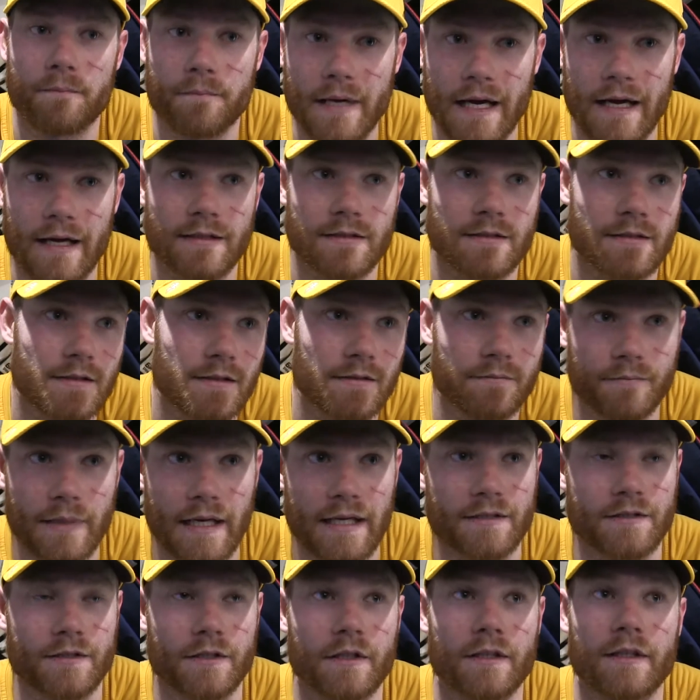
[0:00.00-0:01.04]

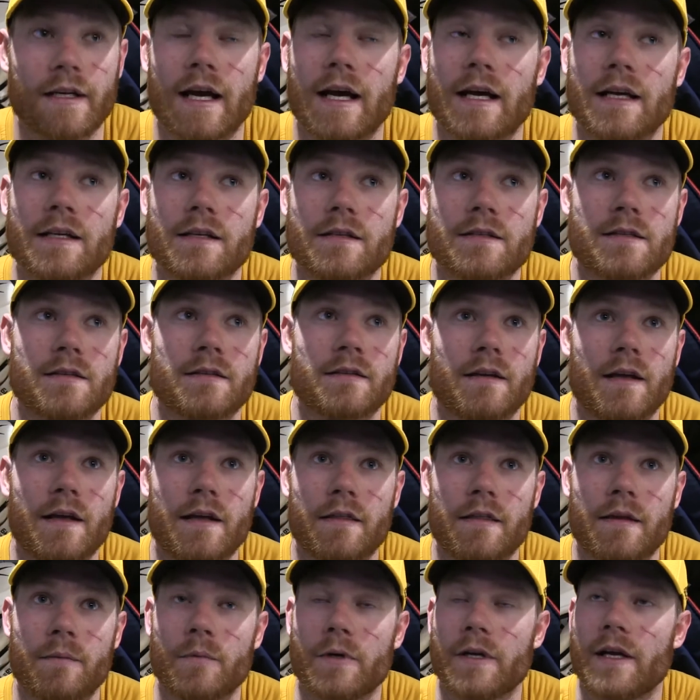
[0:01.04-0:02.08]
past their guys, and
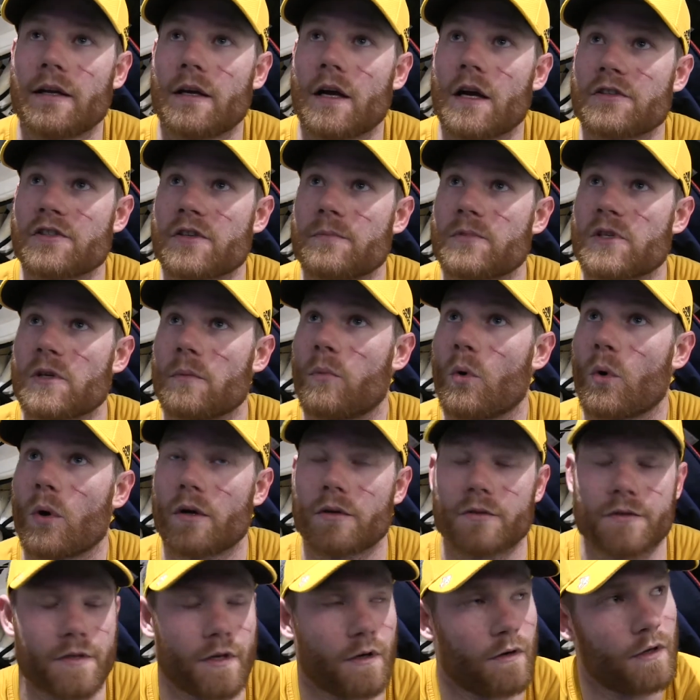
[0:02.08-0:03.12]
then we got some
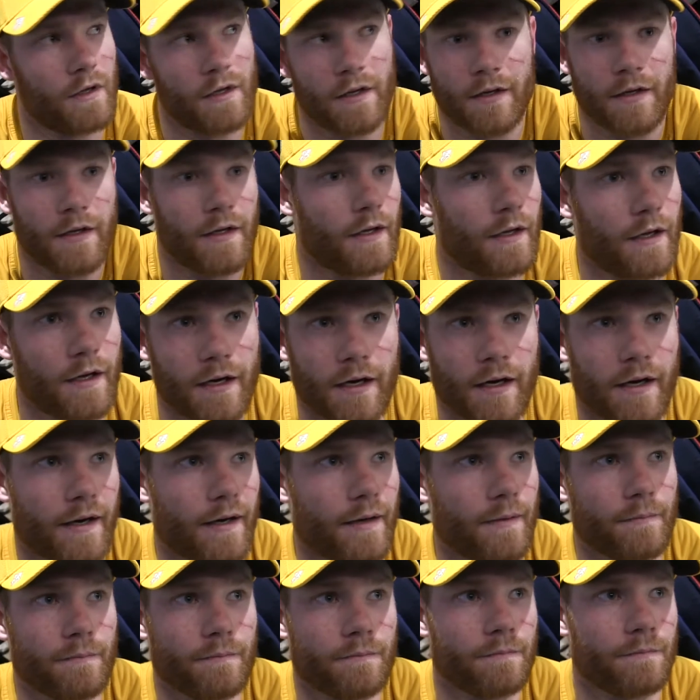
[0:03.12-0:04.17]
support, so
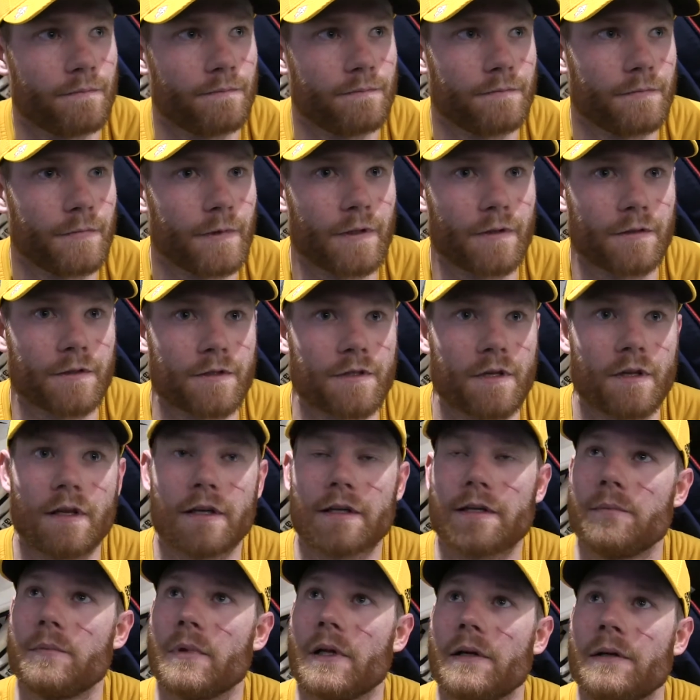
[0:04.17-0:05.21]
just a
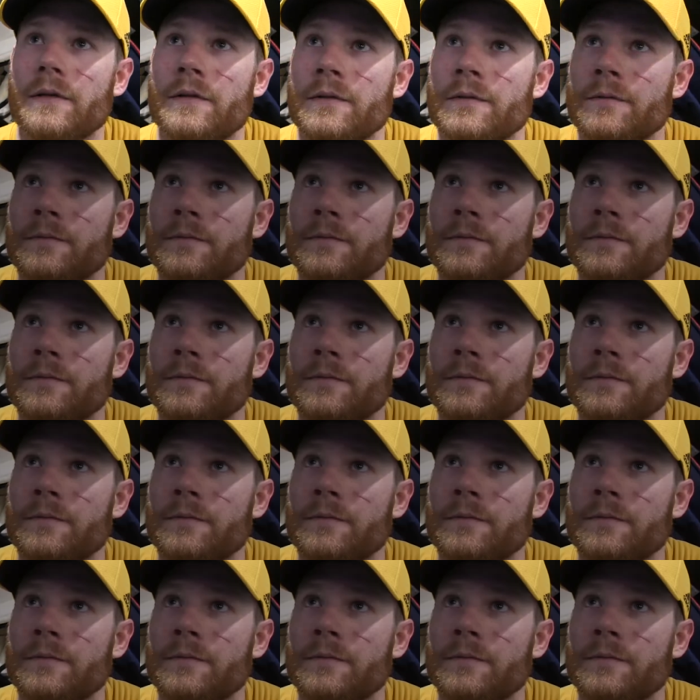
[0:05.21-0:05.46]
lucky play.